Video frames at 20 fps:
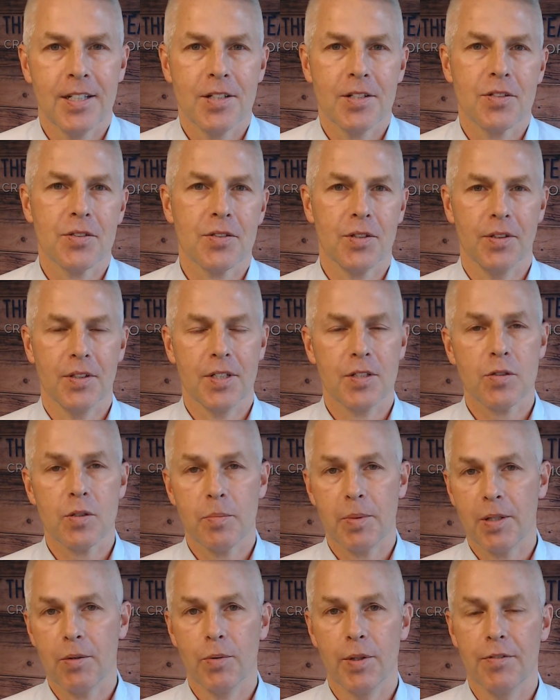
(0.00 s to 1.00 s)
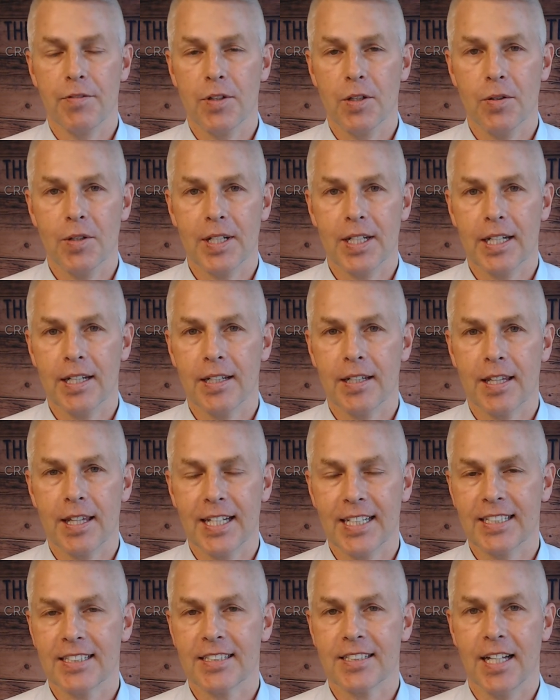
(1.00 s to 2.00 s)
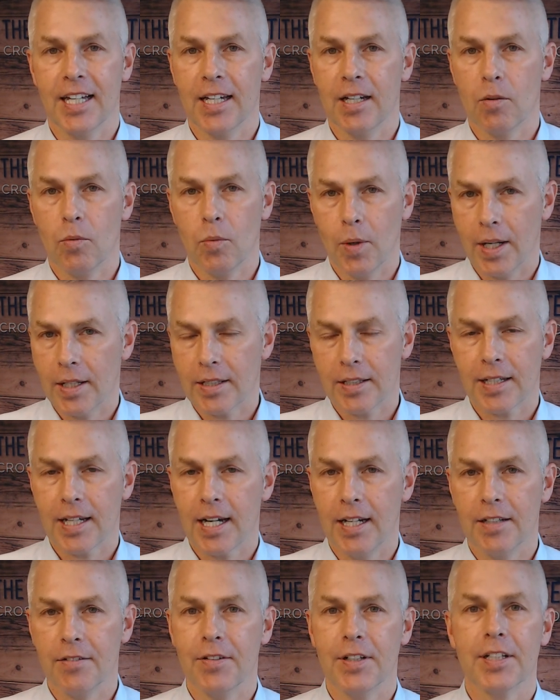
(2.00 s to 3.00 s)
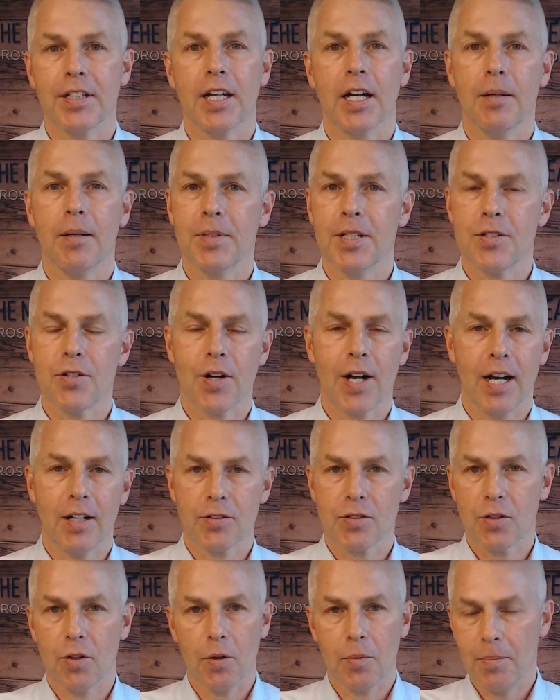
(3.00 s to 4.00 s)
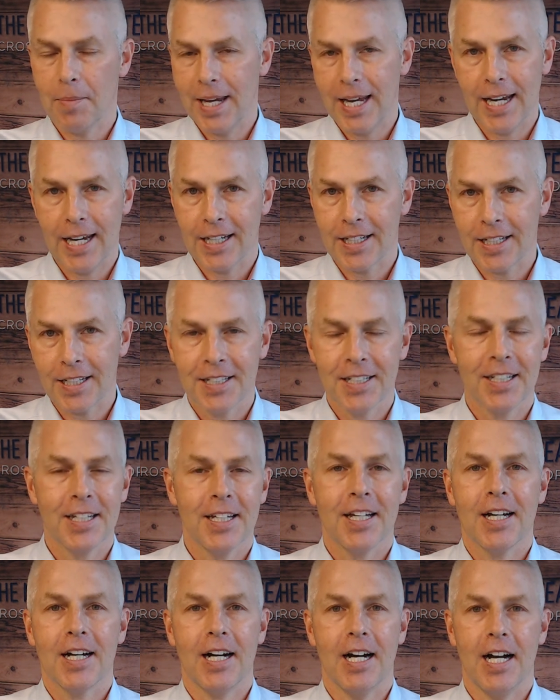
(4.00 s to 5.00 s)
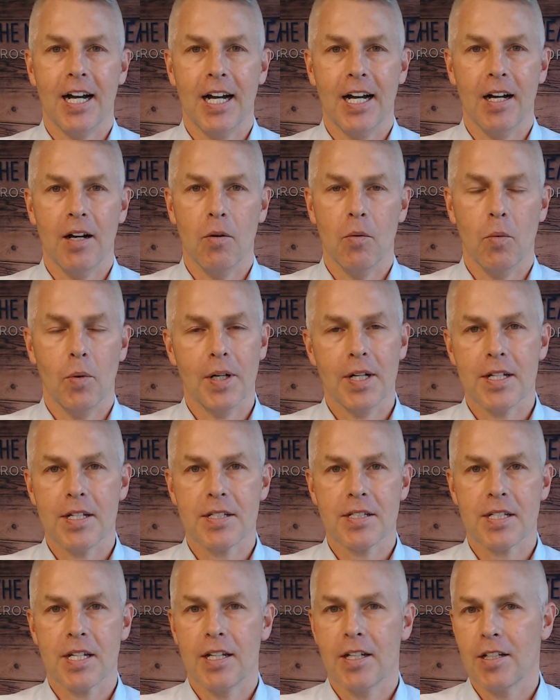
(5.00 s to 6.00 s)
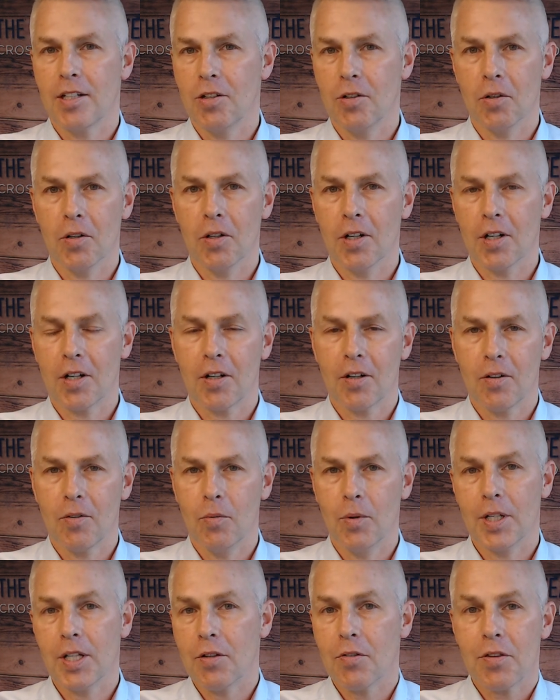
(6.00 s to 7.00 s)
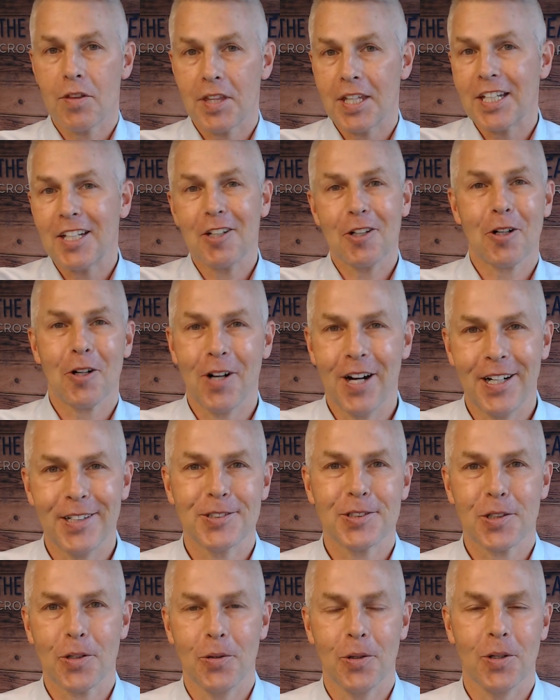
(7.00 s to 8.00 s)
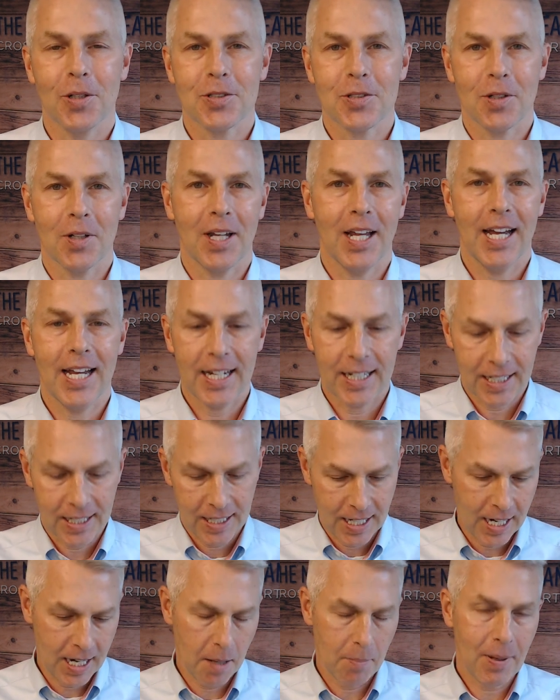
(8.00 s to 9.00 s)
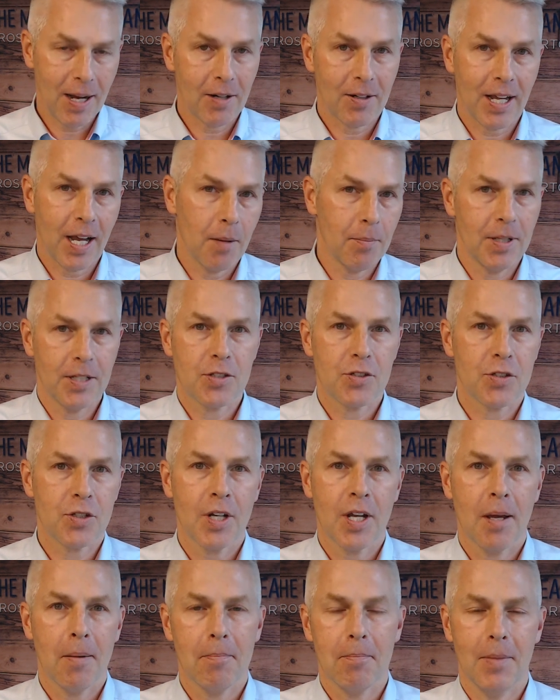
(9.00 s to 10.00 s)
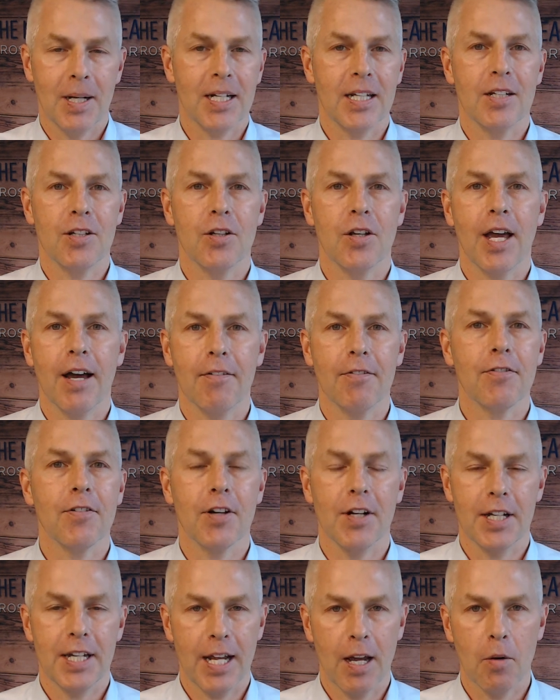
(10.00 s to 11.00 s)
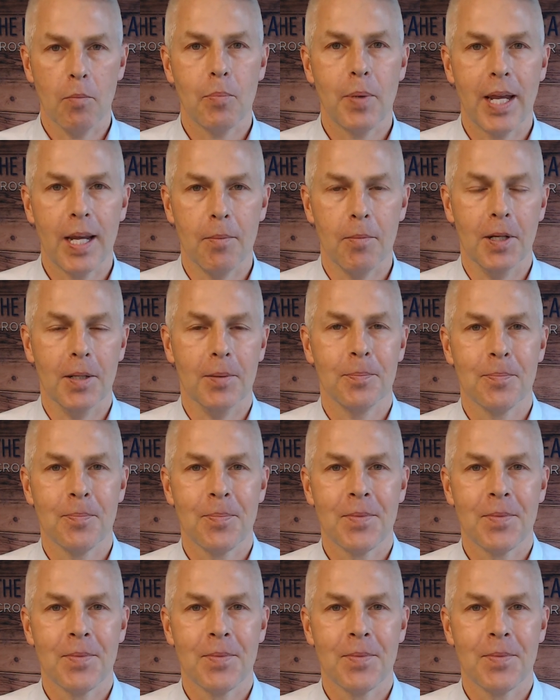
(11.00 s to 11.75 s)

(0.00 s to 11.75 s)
So this would be reviewing in things like what kind of income does your household make, what do you think your credit scores are like, and about how much money do you have for a down payment.